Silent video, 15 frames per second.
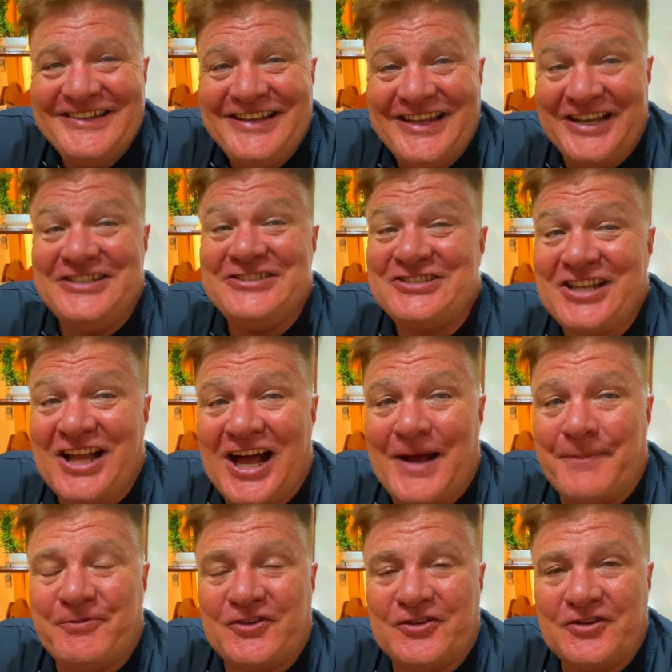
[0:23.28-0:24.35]
getting
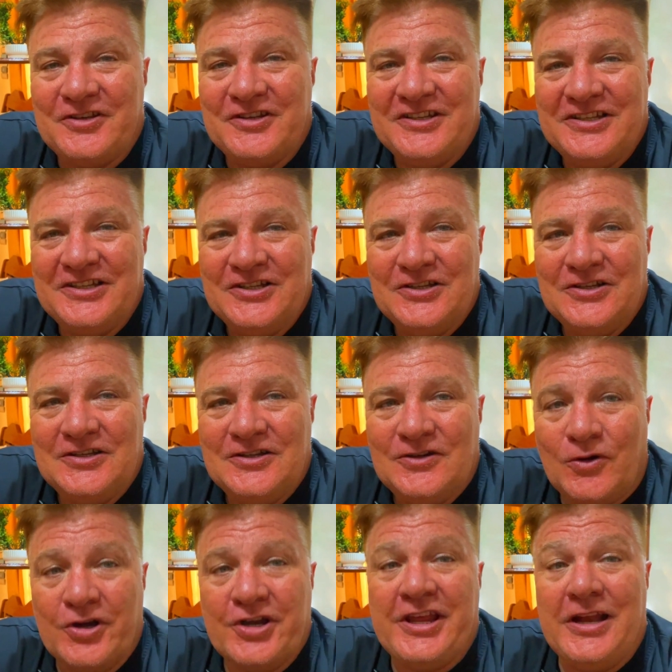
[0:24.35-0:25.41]
stops
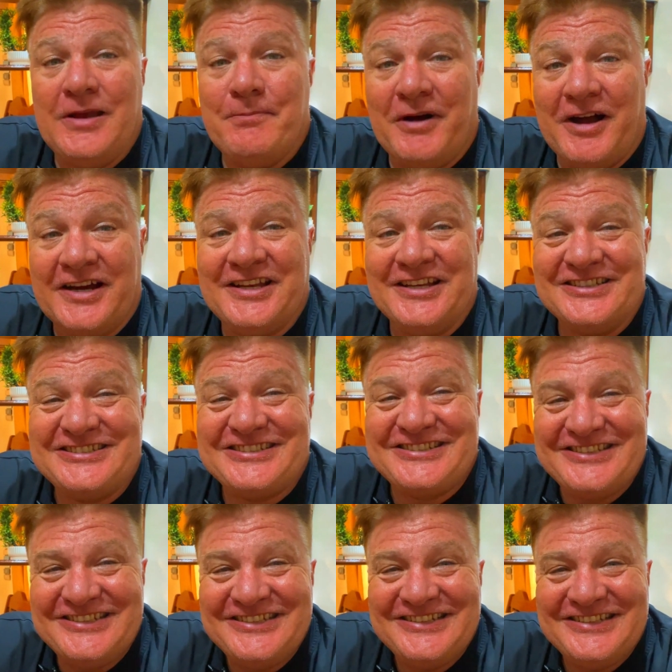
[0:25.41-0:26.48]
or getting
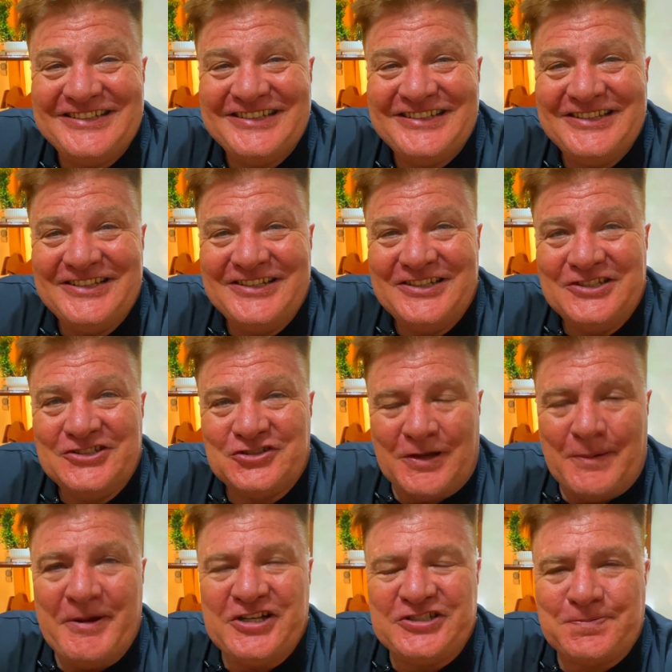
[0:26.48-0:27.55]
buckets. So
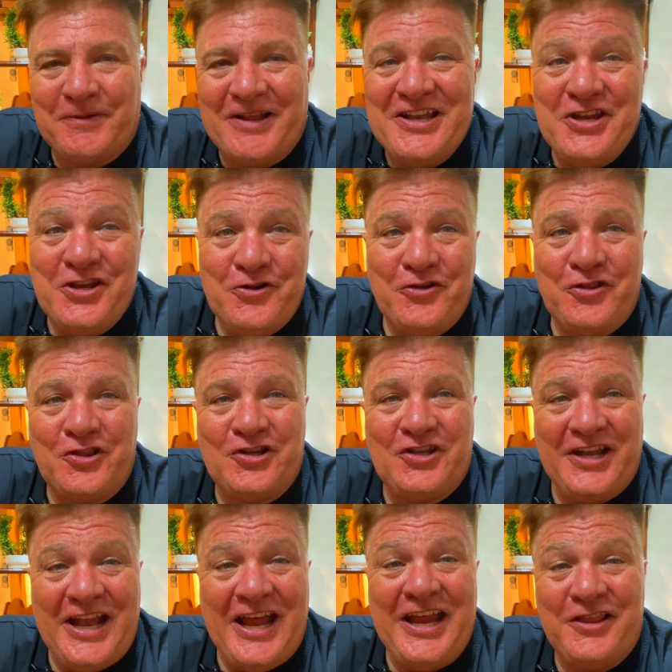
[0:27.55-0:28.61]
I'm gonna explain to you
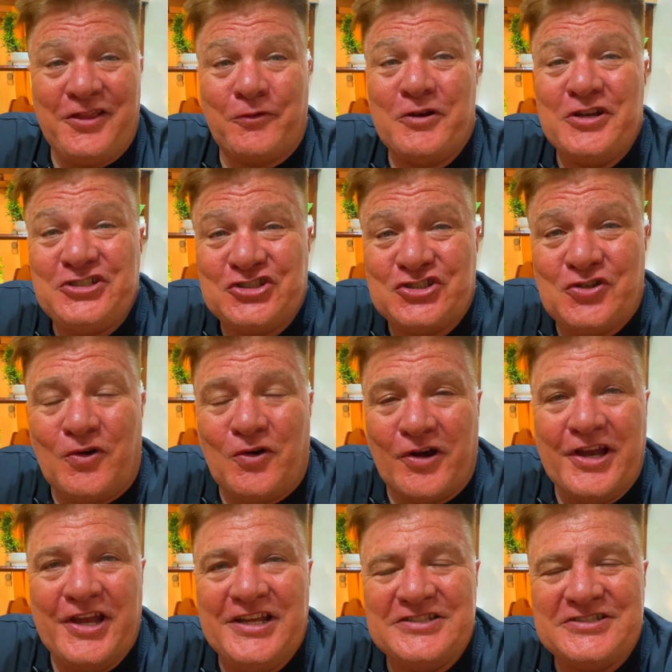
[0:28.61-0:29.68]
today three
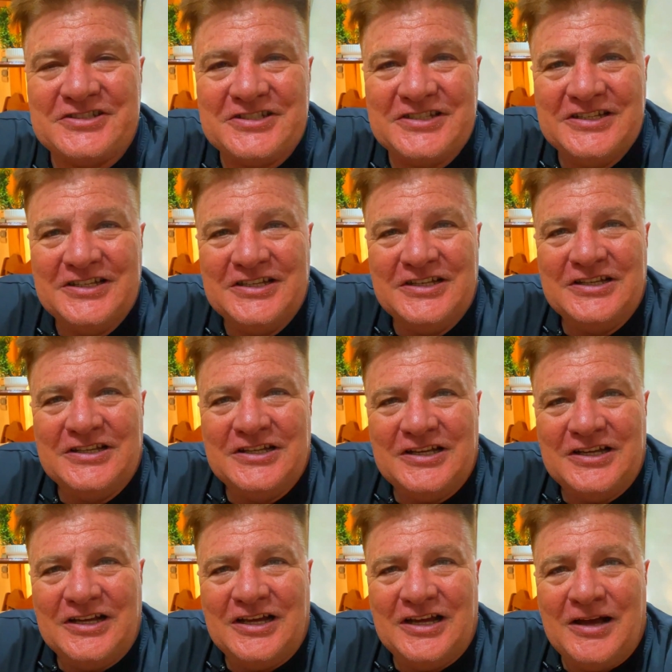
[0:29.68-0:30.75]
stories
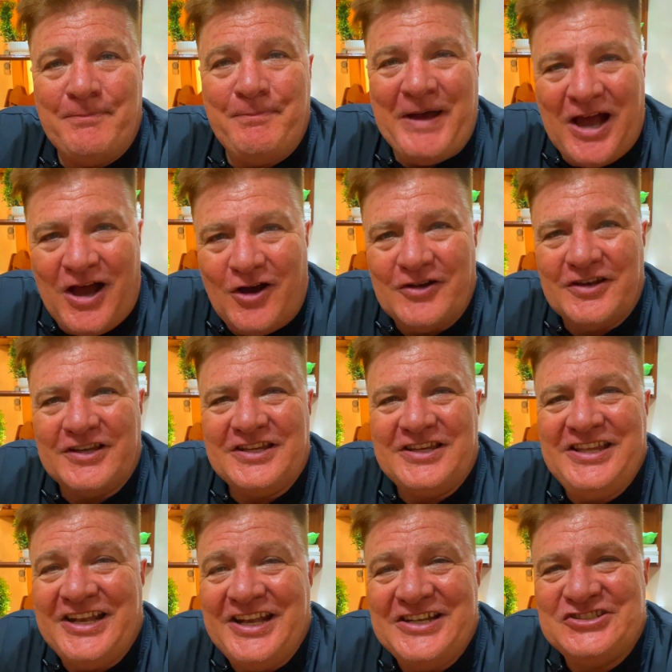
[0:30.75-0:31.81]
about
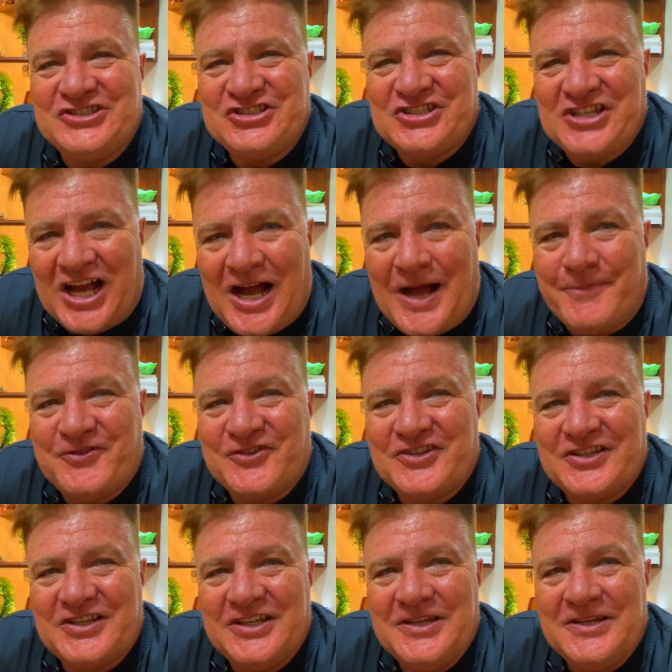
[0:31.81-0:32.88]
getting stops.